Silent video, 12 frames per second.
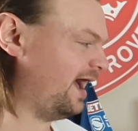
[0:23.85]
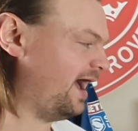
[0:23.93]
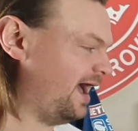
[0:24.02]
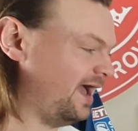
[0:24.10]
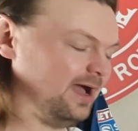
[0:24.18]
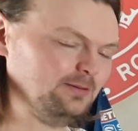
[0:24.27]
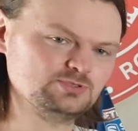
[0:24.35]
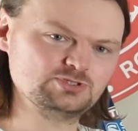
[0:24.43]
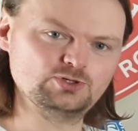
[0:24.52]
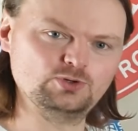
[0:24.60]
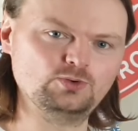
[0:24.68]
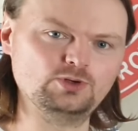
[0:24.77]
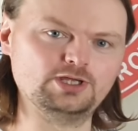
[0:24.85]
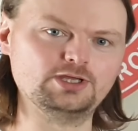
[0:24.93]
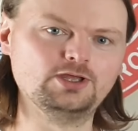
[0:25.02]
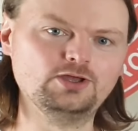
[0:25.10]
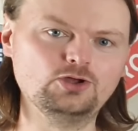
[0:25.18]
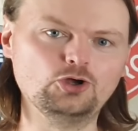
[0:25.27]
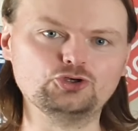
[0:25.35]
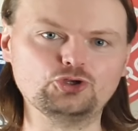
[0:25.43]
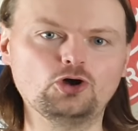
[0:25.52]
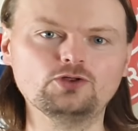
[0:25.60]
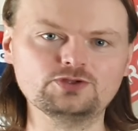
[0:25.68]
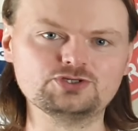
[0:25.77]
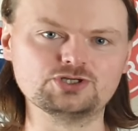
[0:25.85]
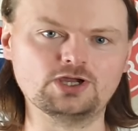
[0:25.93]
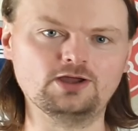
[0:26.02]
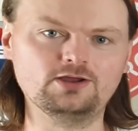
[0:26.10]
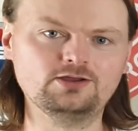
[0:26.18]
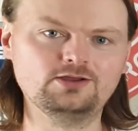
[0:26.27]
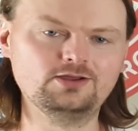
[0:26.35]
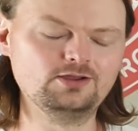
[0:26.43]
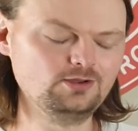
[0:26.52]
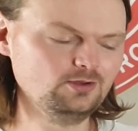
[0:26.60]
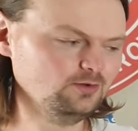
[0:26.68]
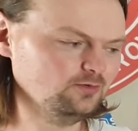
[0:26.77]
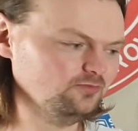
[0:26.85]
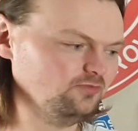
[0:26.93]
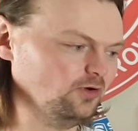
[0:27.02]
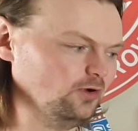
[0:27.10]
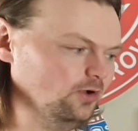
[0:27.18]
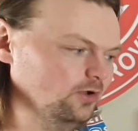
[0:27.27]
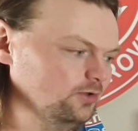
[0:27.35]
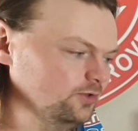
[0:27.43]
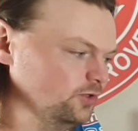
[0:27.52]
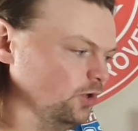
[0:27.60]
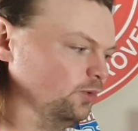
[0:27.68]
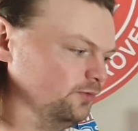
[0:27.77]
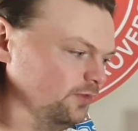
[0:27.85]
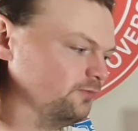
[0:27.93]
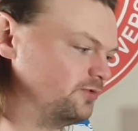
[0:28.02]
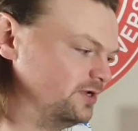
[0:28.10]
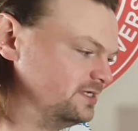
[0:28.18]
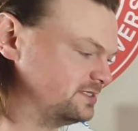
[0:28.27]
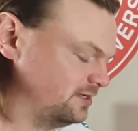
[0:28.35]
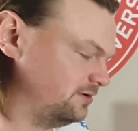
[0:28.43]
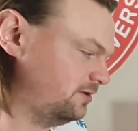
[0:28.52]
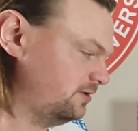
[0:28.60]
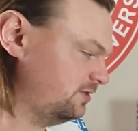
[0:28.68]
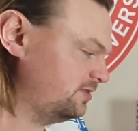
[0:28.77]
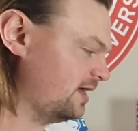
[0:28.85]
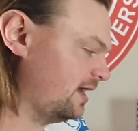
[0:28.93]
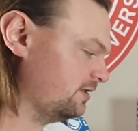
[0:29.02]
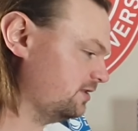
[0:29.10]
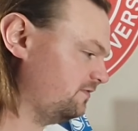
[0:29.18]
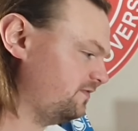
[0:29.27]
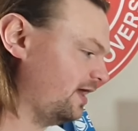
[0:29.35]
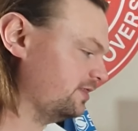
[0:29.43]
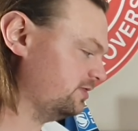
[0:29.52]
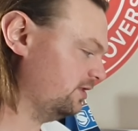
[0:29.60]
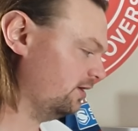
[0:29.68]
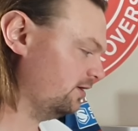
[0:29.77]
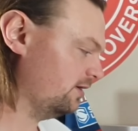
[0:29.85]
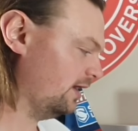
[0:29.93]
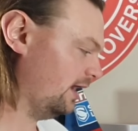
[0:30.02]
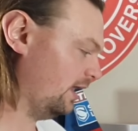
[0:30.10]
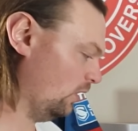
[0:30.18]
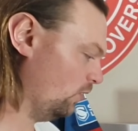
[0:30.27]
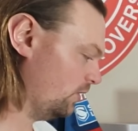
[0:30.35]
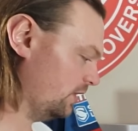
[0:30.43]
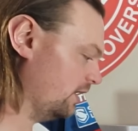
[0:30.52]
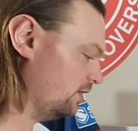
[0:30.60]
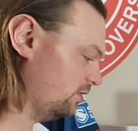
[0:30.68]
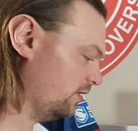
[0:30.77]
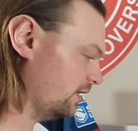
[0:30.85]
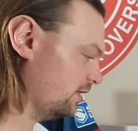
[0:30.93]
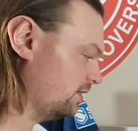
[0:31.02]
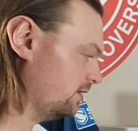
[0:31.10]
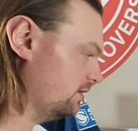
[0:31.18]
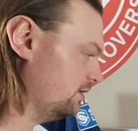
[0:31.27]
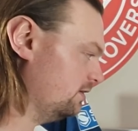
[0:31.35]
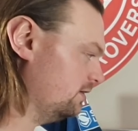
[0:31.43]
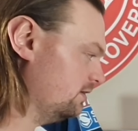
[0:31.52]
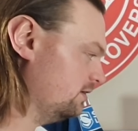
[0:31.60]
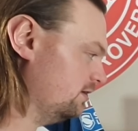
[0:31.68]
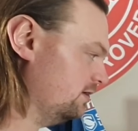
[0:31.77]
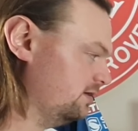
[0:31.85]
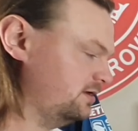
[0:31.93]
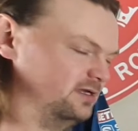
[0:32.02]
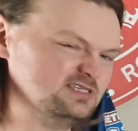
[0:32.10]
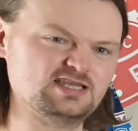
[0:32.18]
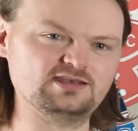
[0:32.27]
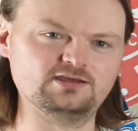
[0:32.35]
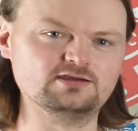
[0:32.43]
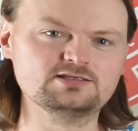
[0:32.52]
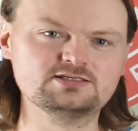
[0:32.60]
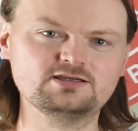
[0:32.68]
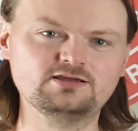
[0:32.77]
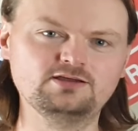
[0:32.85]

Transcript: I absolutely adore this shirt for no other reason than the fact that I look at it and think it's hideous.